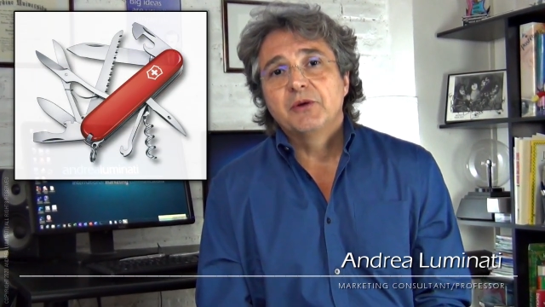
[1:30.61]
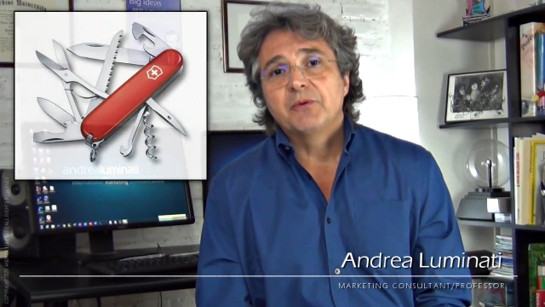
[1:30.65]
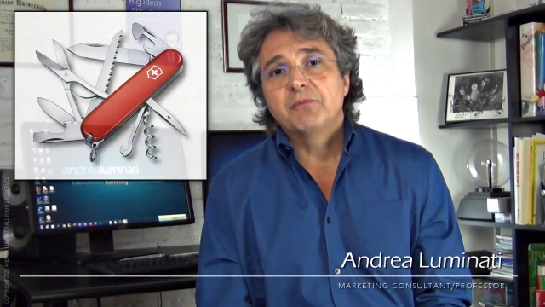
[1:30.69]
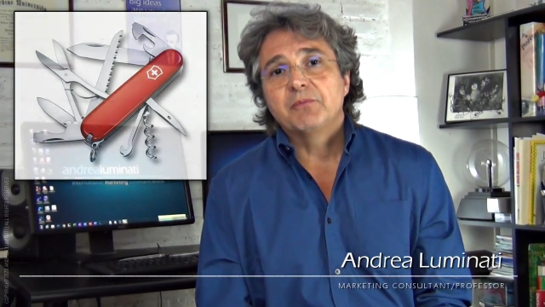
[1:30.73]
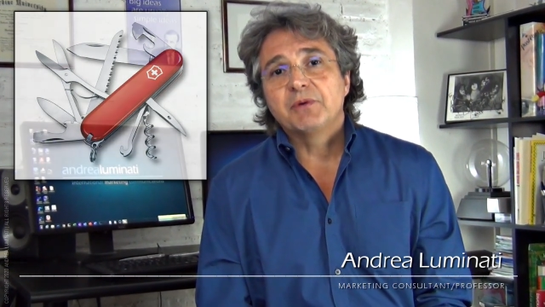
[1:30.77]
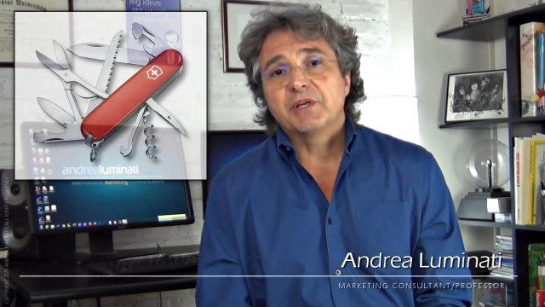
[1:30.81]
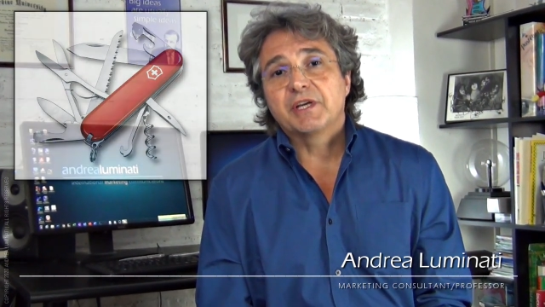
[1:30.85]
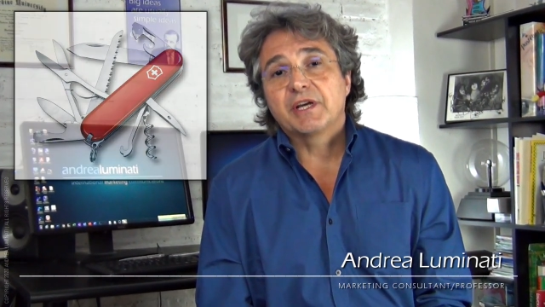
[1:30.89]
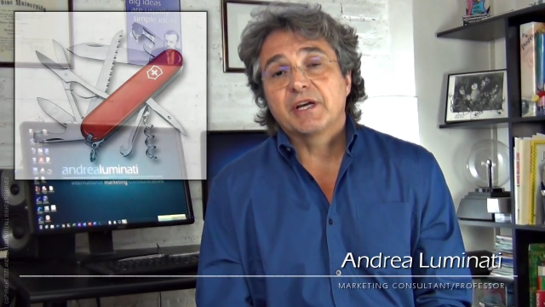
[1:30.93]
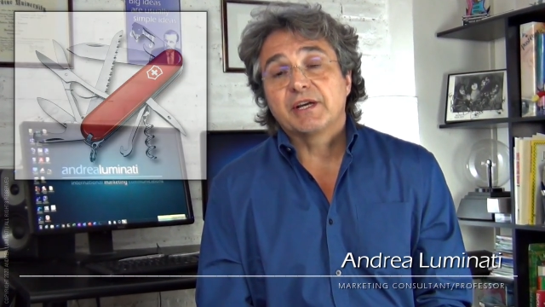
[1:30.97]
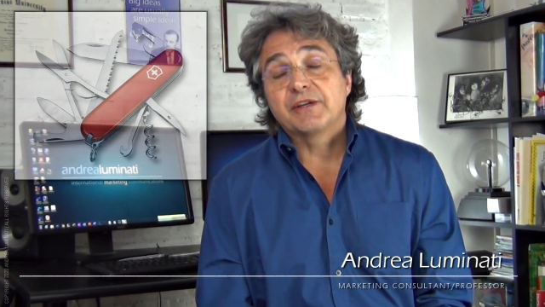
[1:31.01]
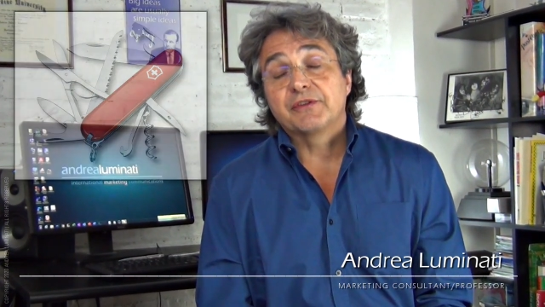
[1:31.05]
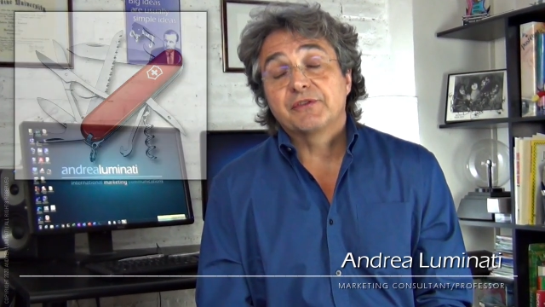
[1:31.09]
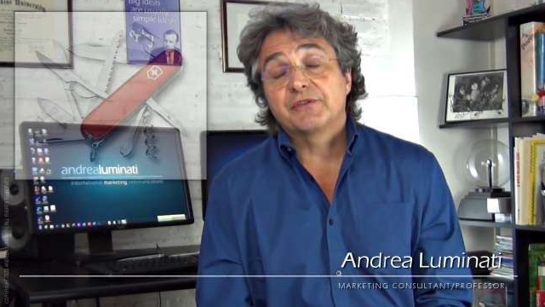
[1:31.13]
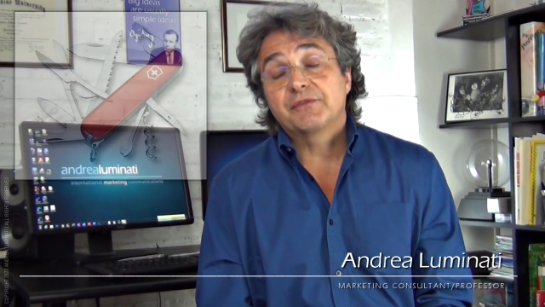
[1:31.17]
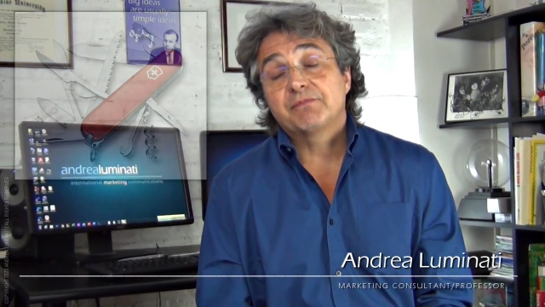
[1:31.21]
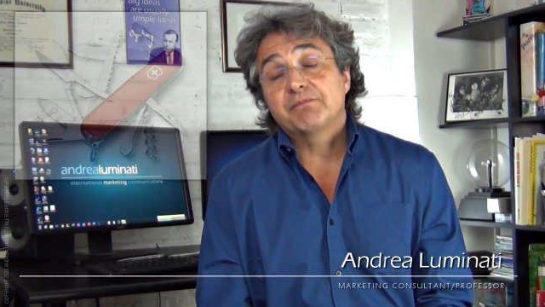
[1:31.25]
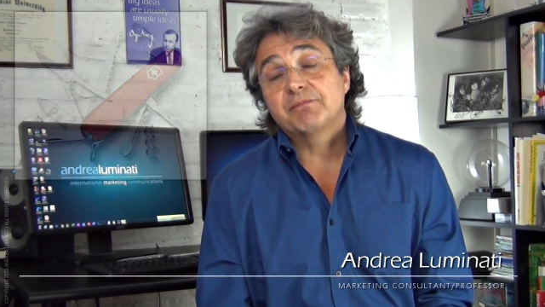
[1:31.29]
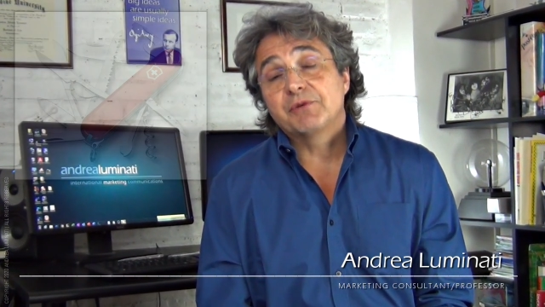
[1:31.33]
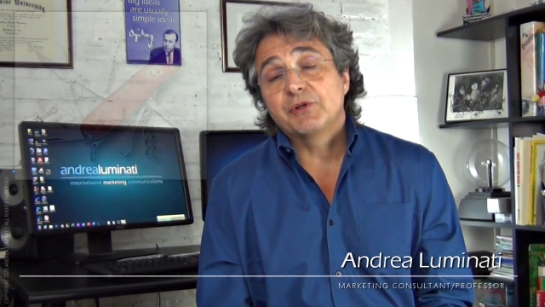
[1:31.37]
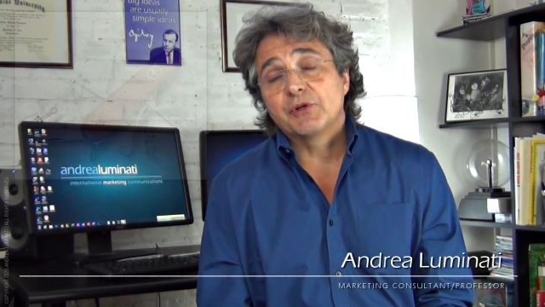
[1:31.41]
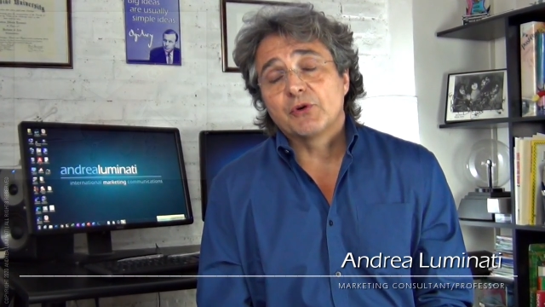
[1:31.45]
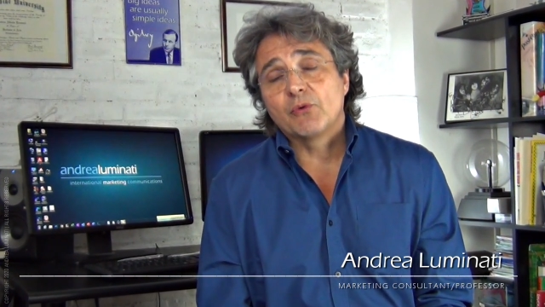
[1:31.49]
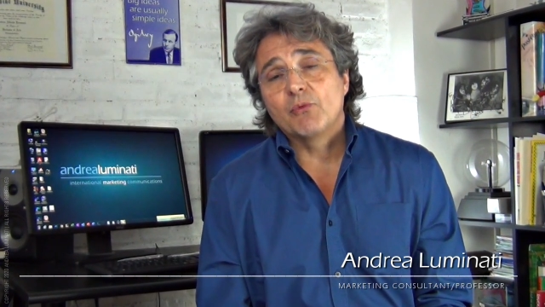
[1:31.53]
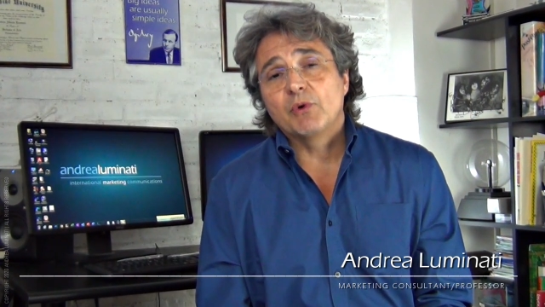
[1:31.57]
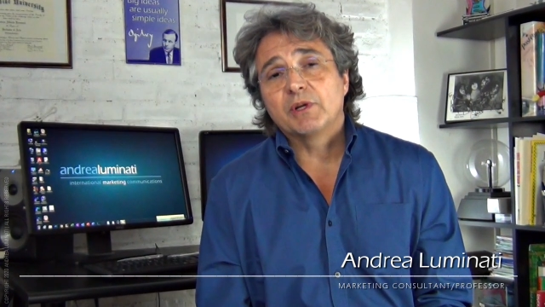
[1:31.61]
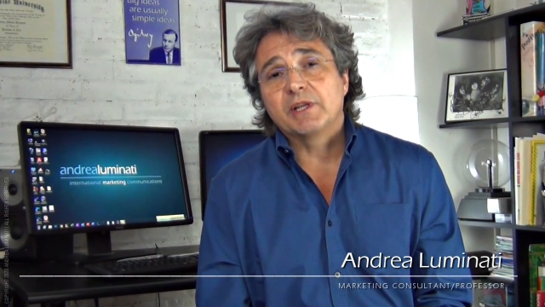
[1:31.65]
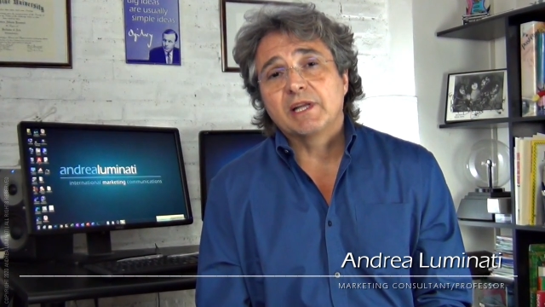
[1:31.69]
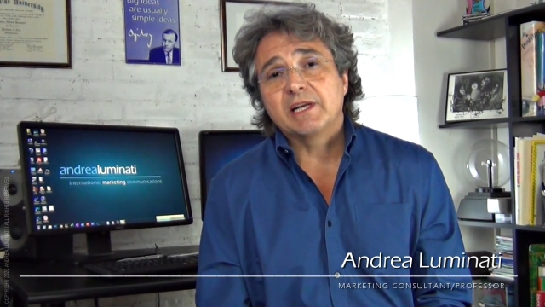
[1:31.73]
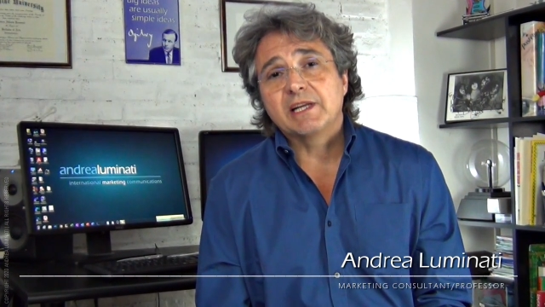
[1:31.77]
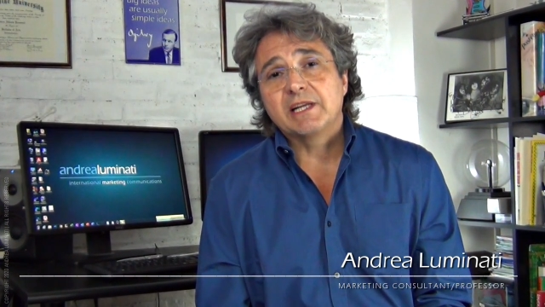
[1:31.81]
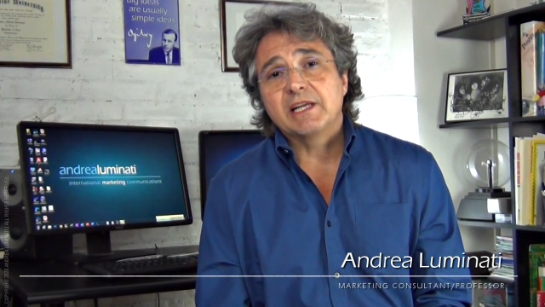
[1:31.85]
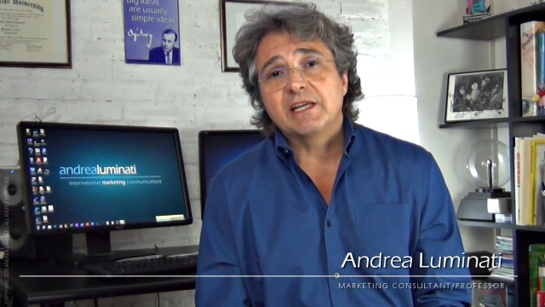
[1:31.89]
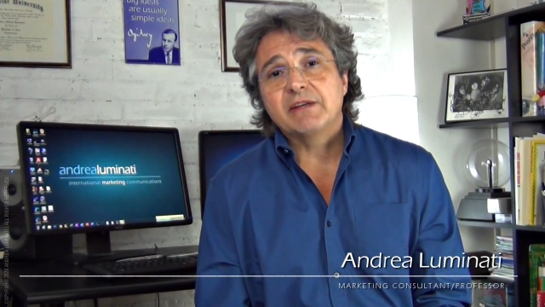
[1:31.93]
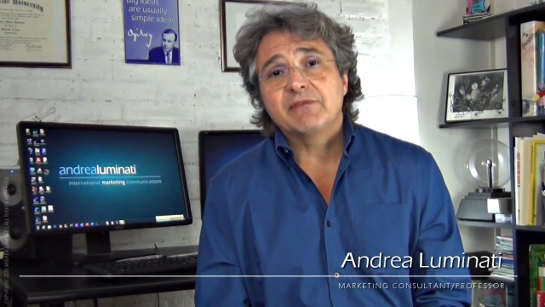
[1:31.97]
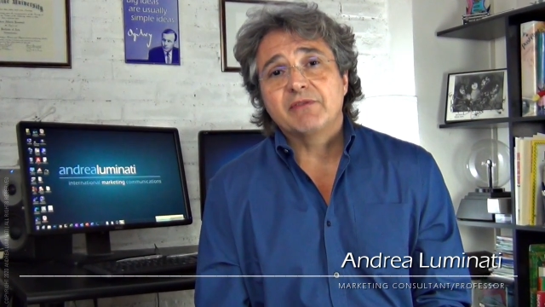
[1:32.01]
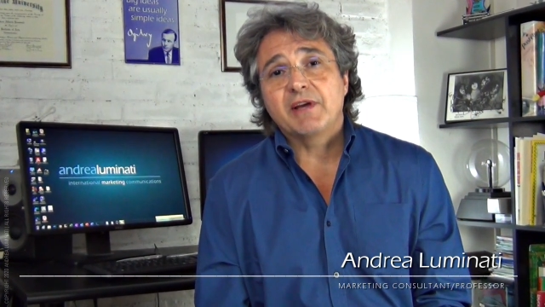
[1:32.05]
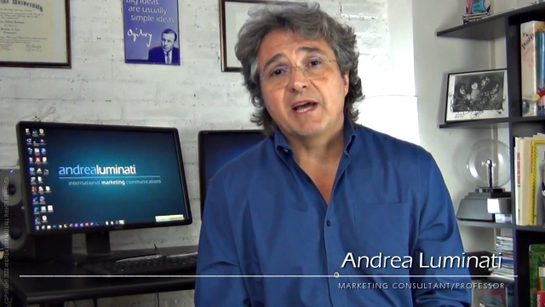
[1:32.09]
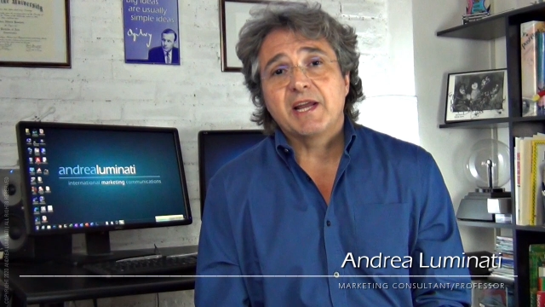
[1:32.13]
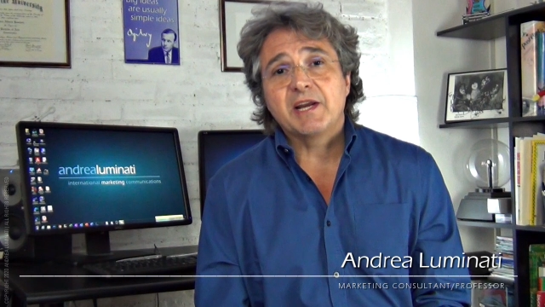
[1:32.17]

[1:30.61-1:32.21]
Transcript: because you don't want to leave